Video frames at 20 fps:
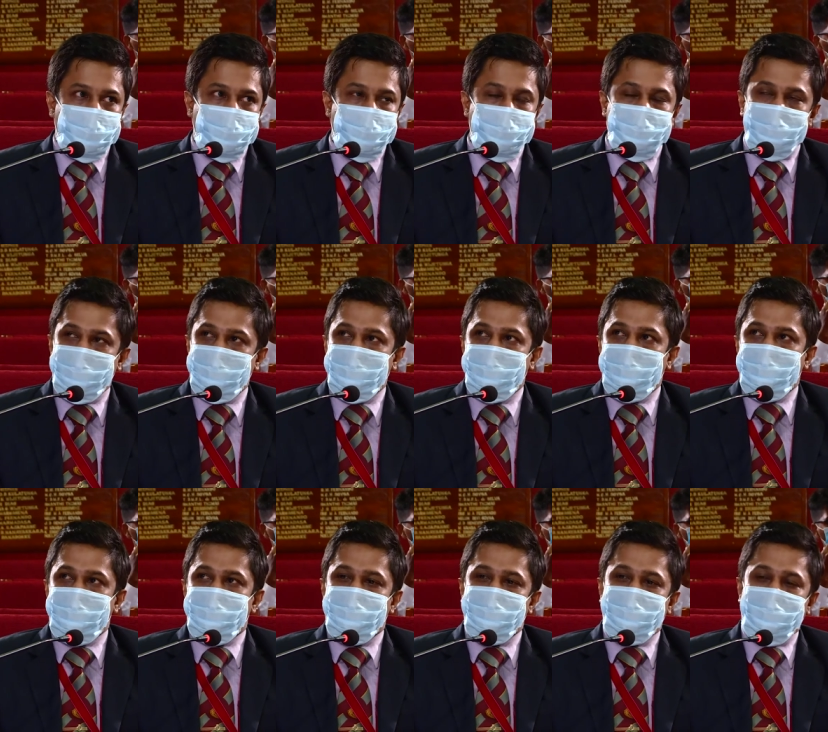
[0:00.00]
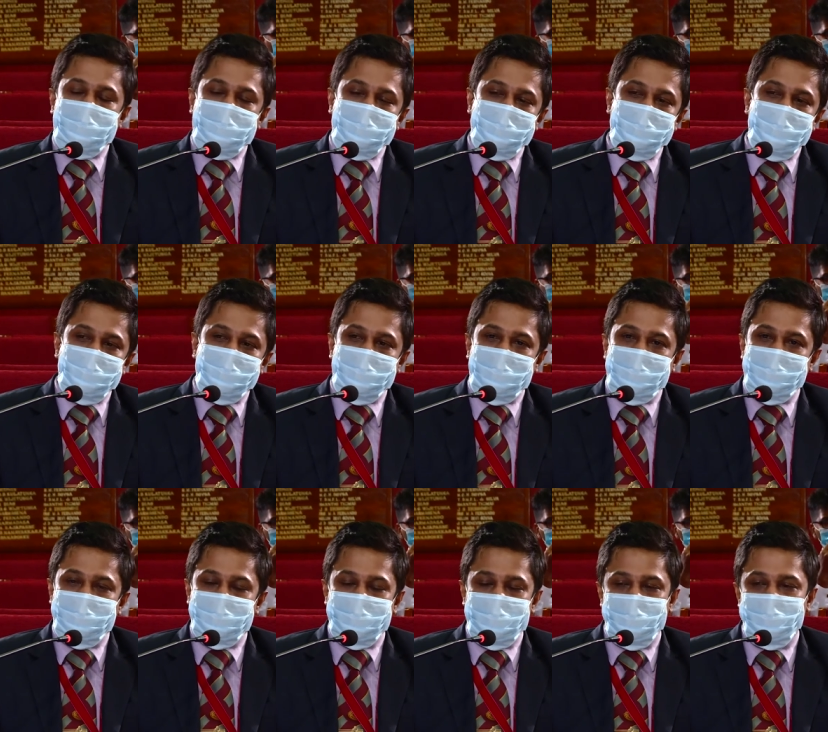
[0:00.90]
so, uh, so what is your
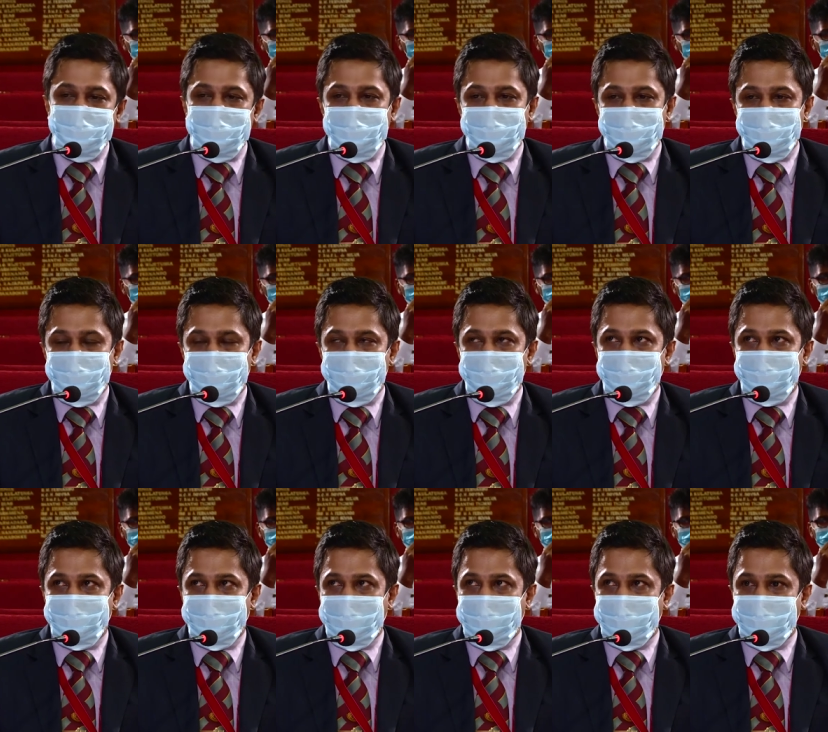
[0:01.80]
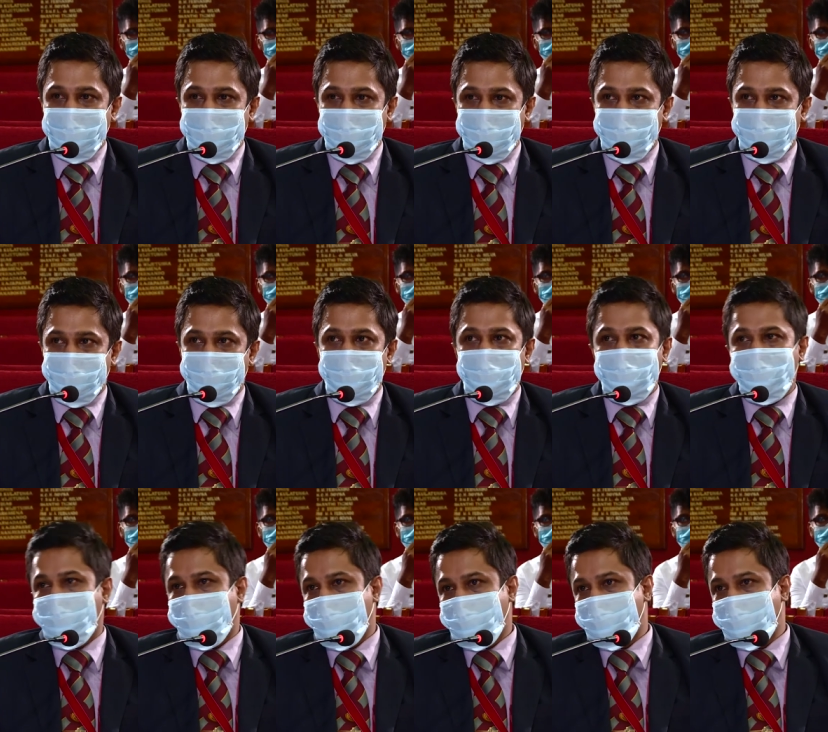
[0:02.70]
suggestion based on your findings to
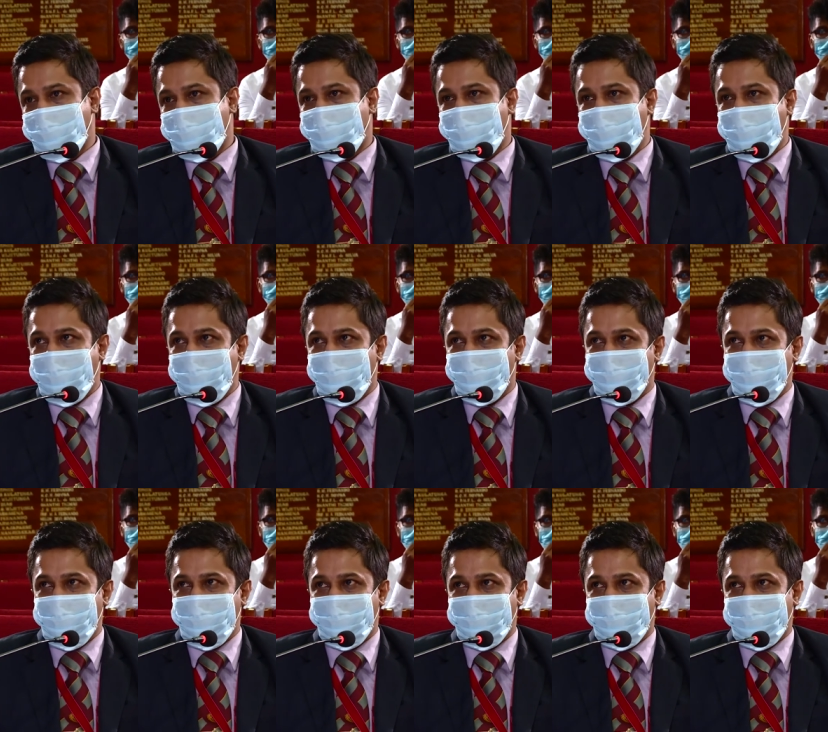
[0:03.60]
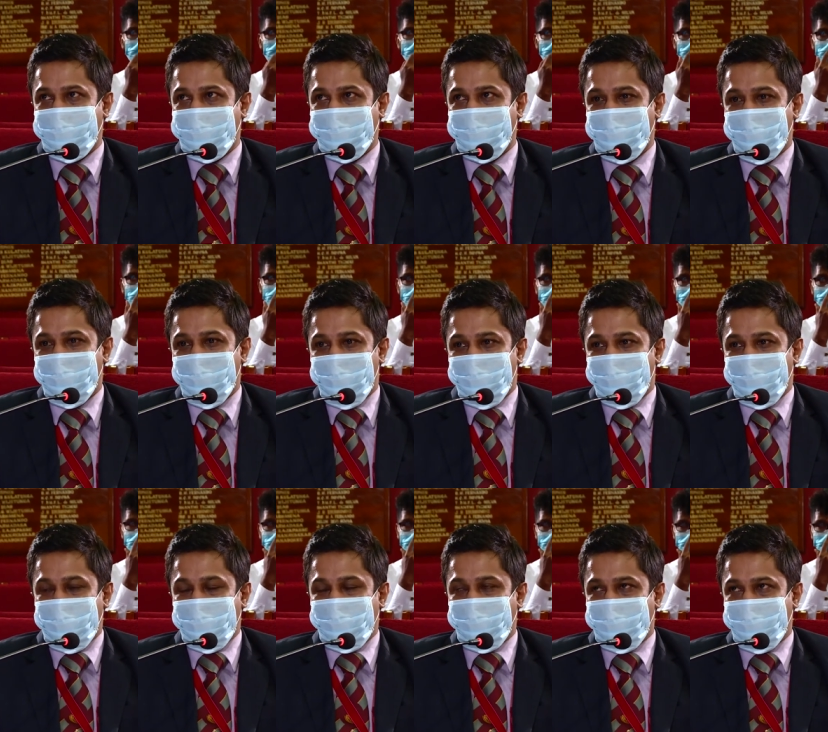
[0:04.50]
improve the quality of healthcare?
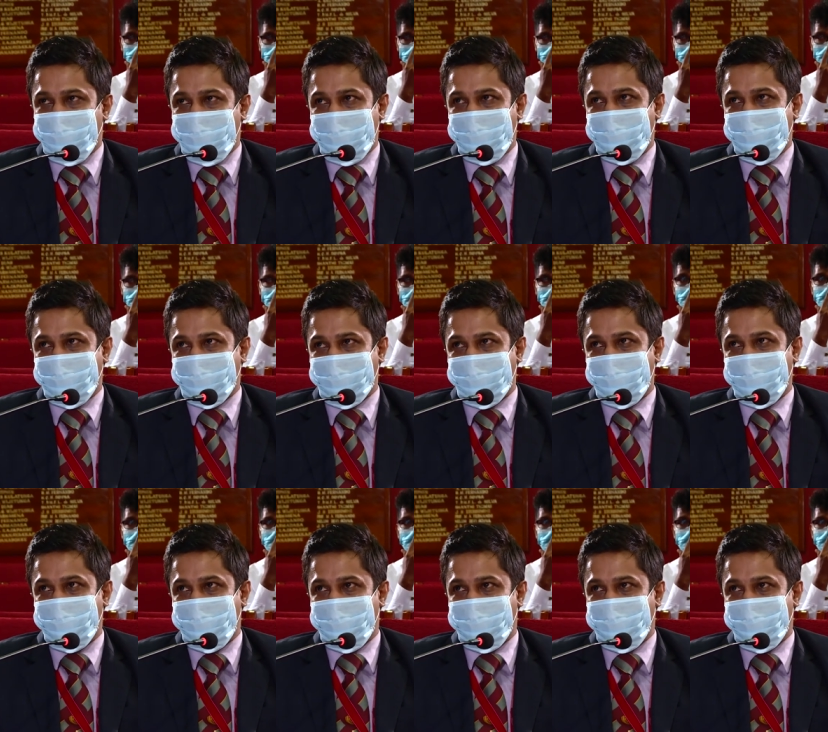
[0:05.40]
What's your suggestion?